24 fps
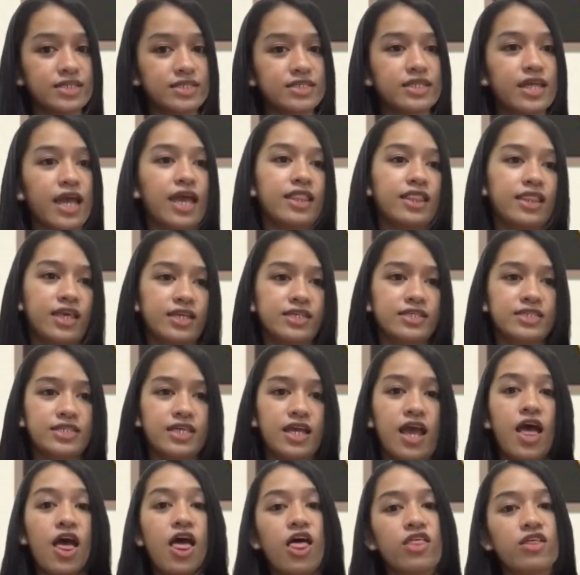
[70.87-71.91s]
and needs
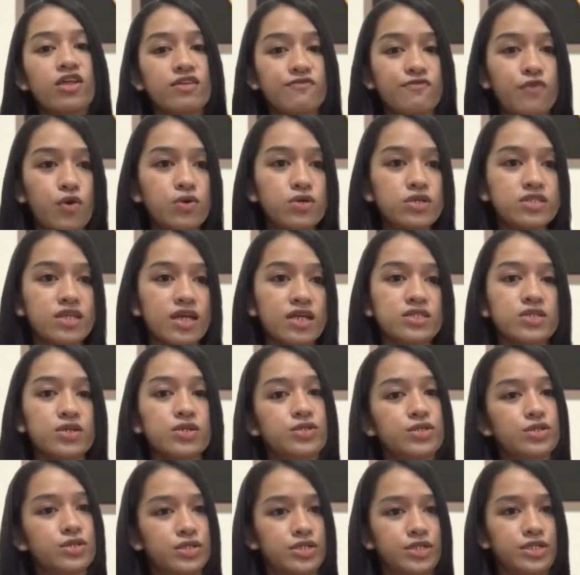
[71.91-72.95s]
that focuses on their
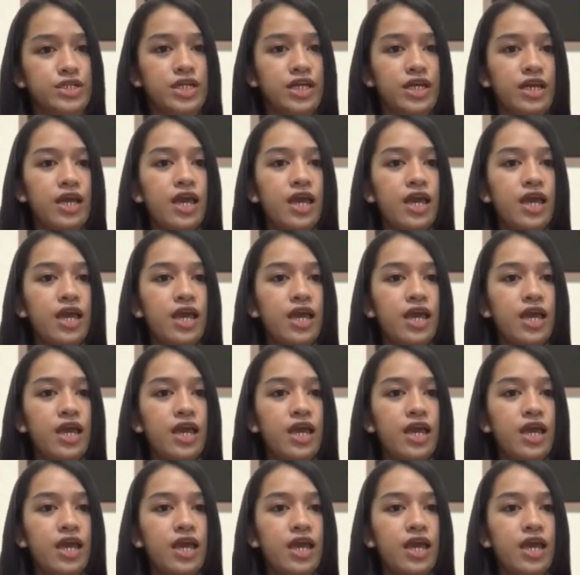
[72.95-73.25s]
learning